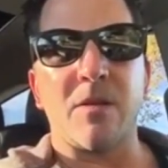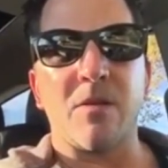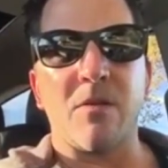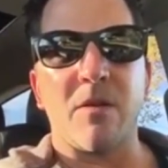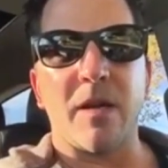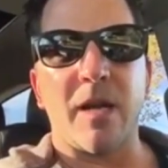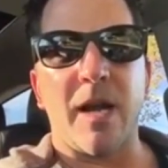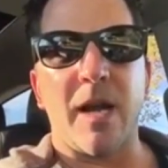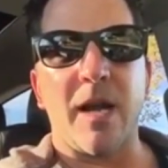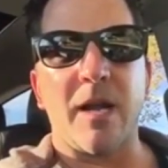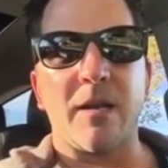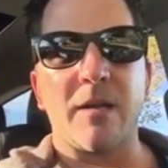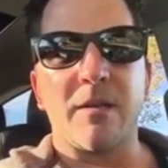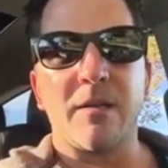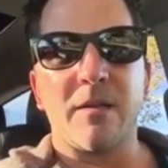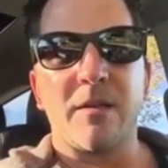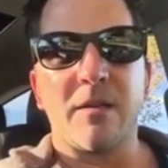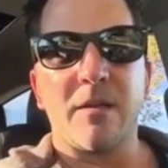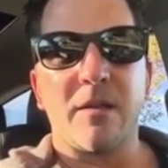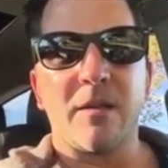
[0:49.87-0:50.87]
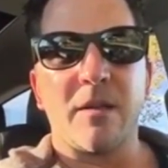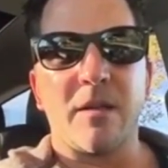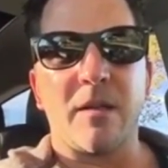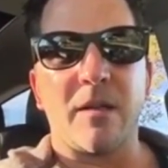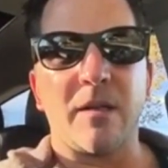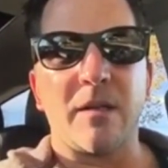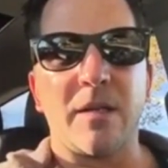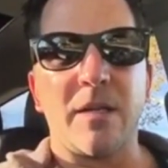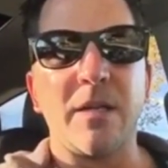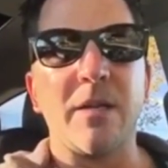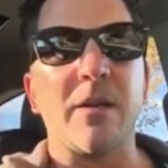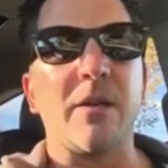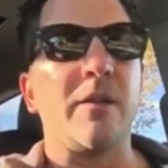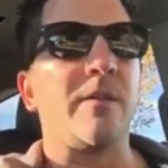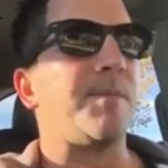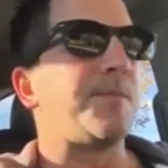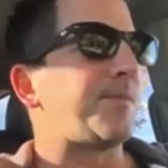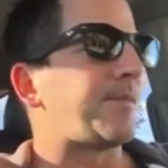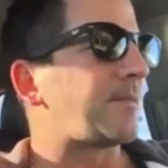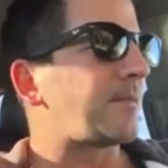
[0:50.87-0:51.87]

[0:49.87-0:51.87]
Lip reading: going on here.